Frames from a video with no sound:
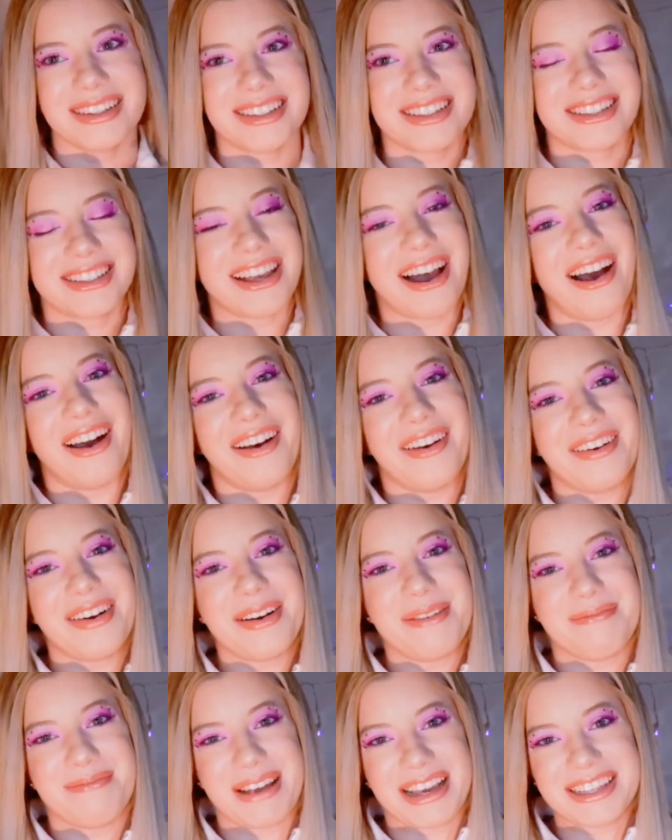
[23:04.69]

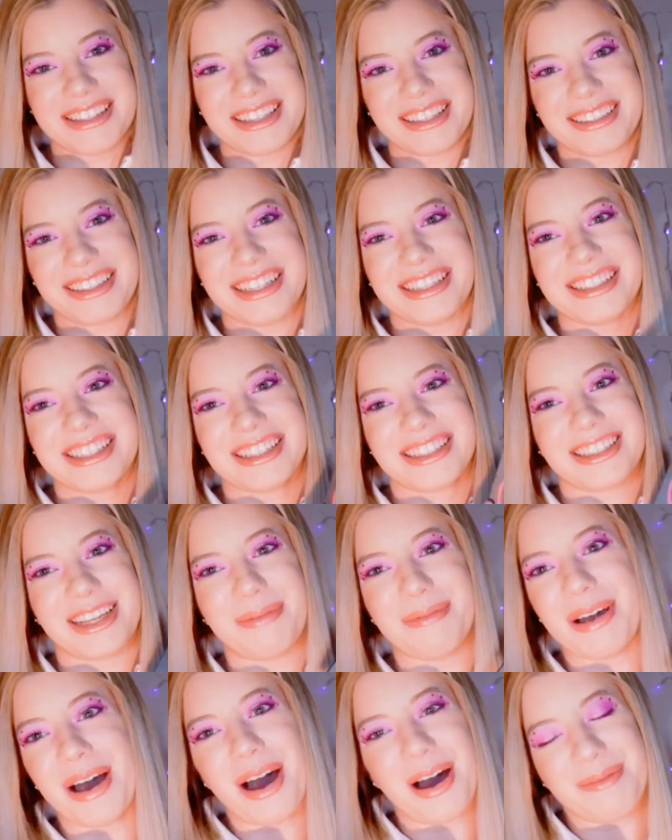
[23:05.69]
So basically, to
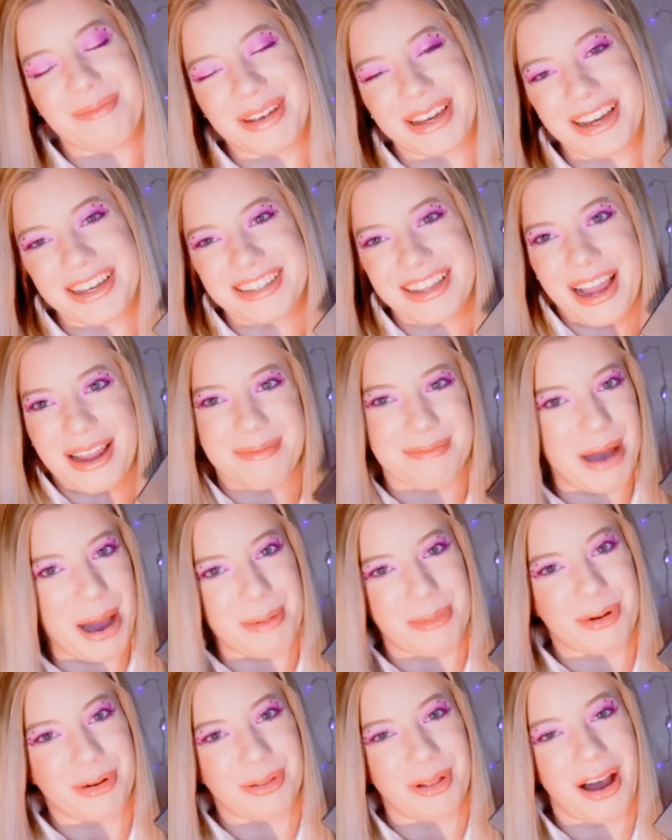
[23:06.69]
sum it up, because I
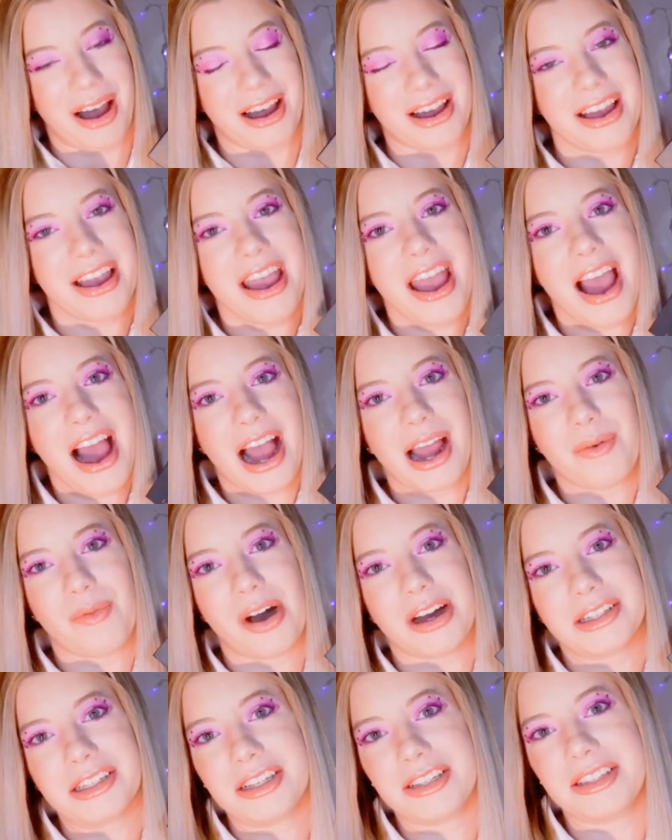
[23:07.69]
babble a lot, I
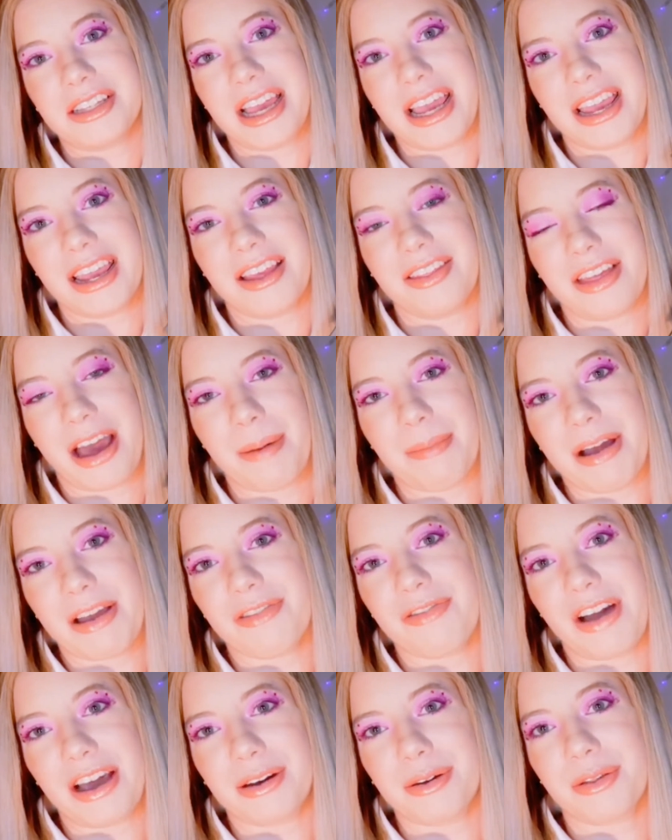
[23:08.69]
want to say that my
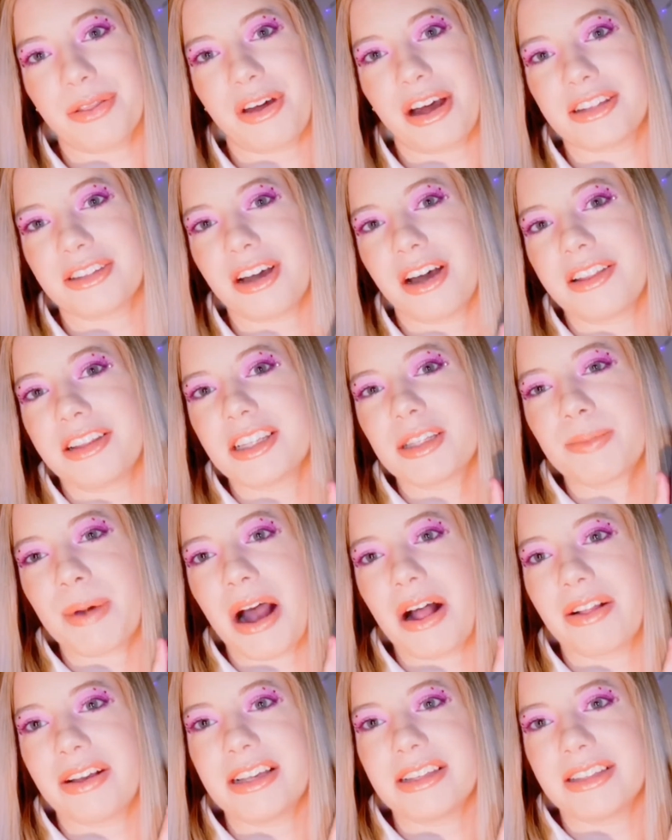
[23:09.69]
final thoughts on this
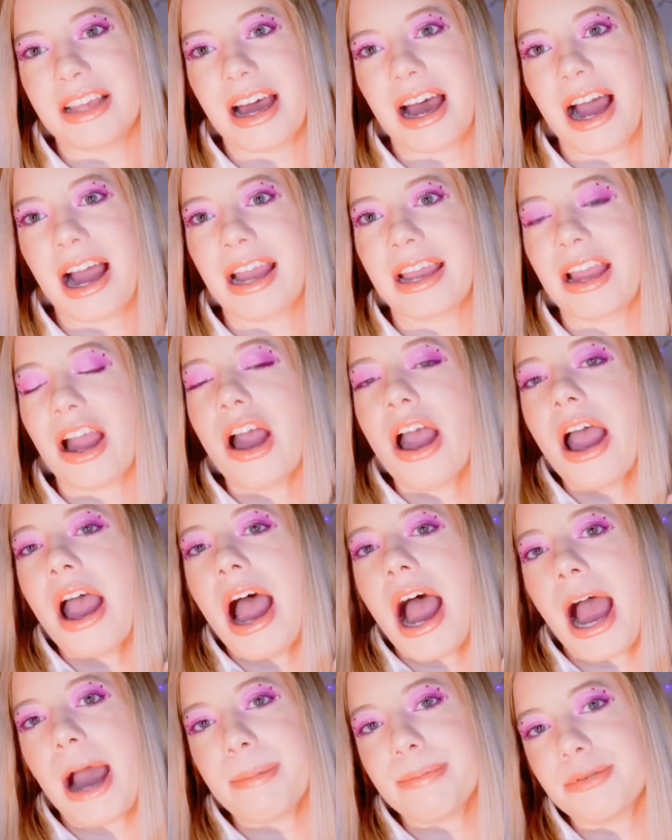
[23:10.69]
palette is that I
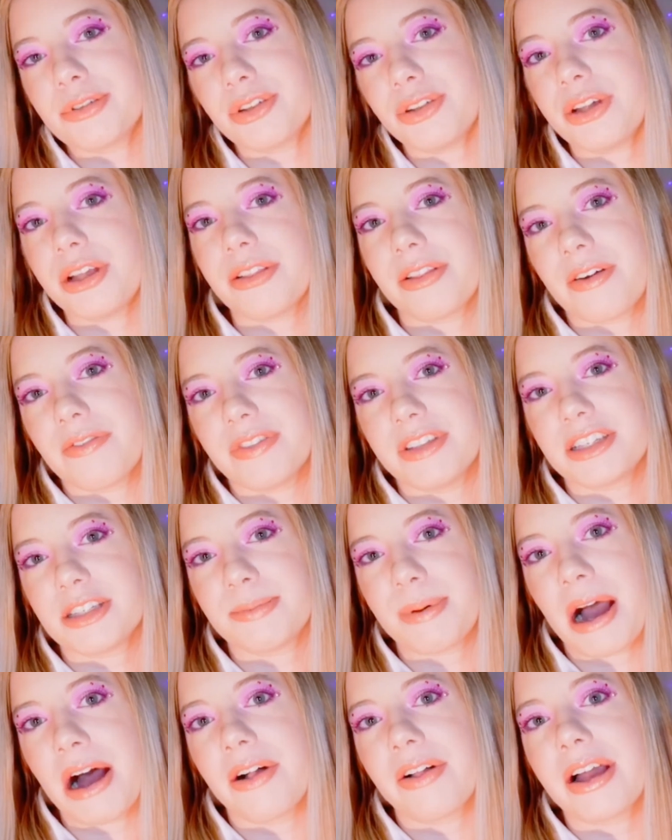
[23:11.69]
absolutely love this
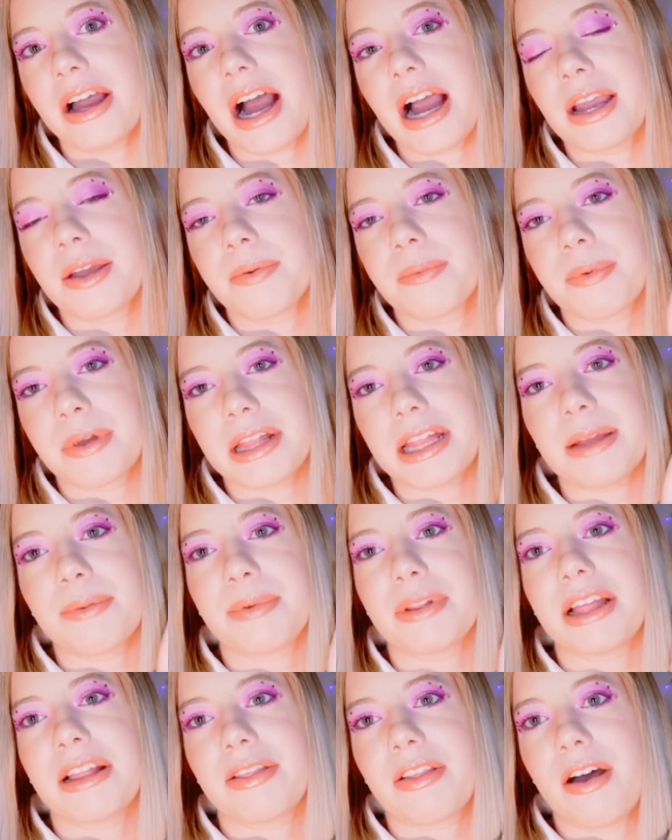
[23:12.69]
palette. I really,
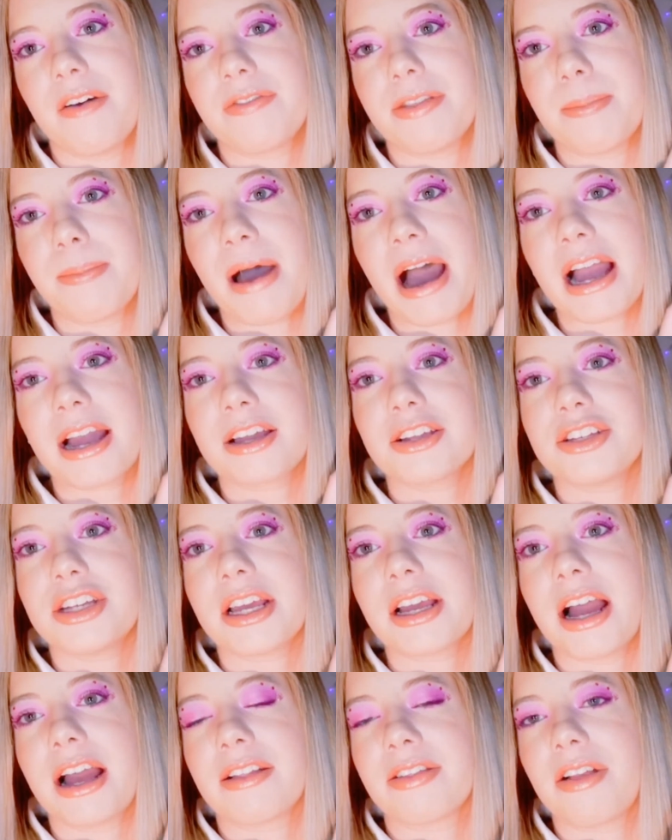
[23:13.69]
really love the
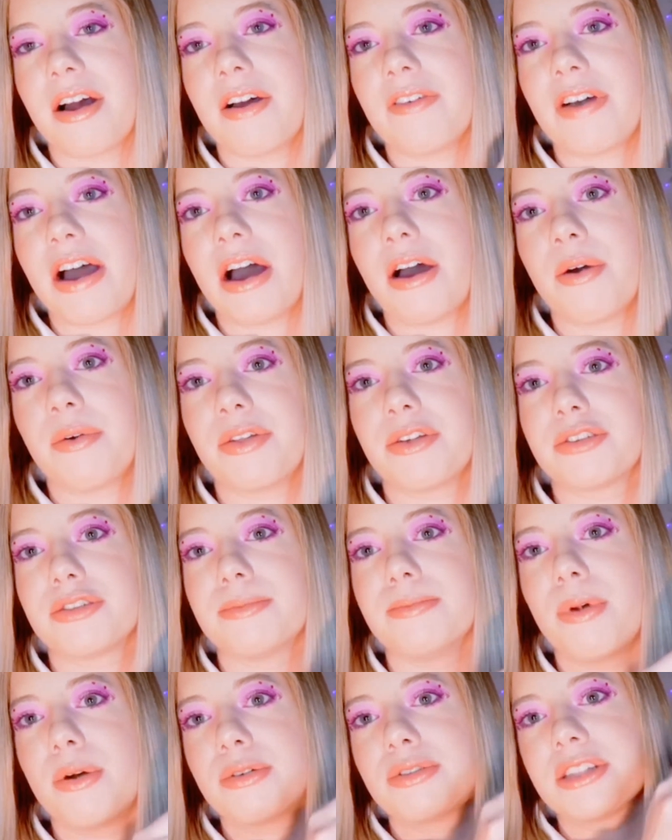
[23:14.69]
packaging. I love how there's
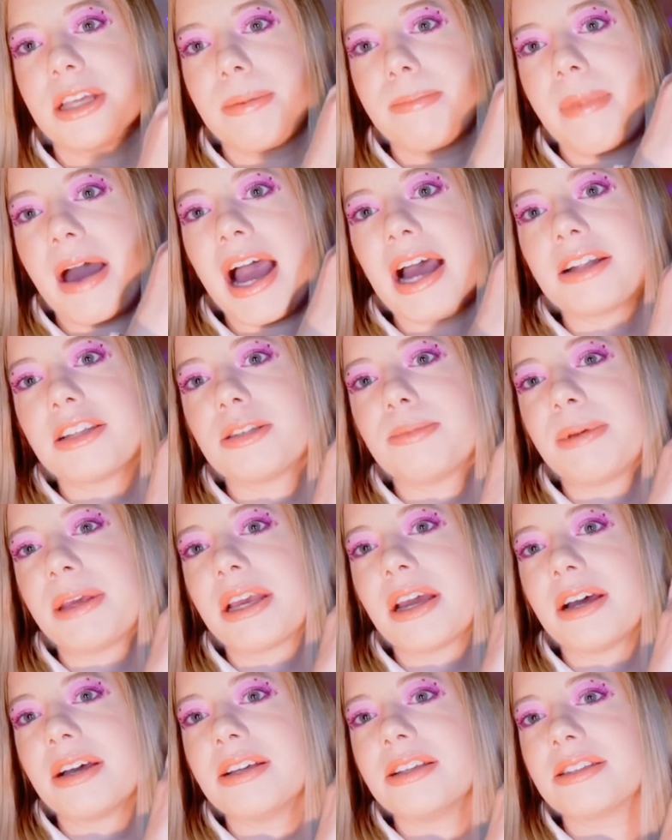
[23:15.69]
mostly mattes
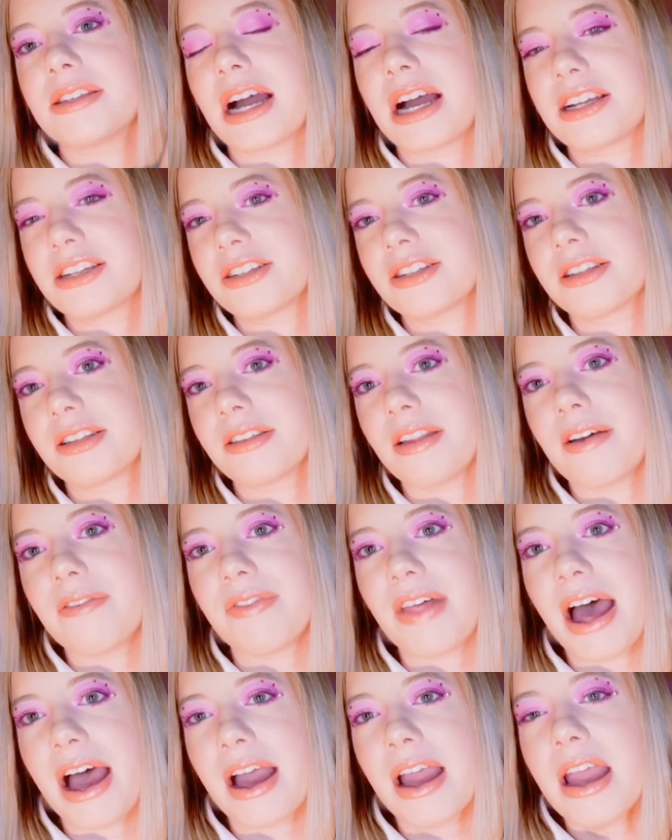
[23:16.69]
because I just love
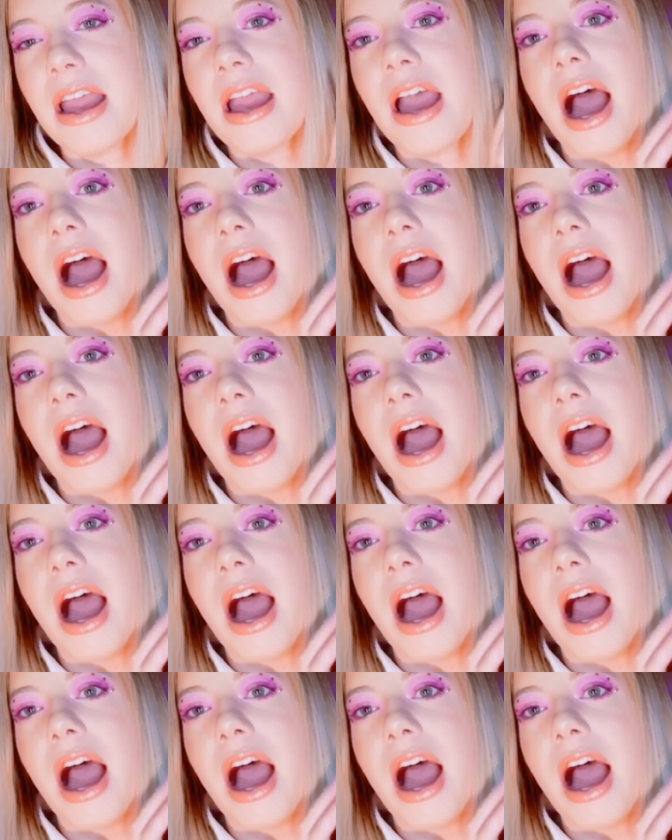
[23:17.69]
that.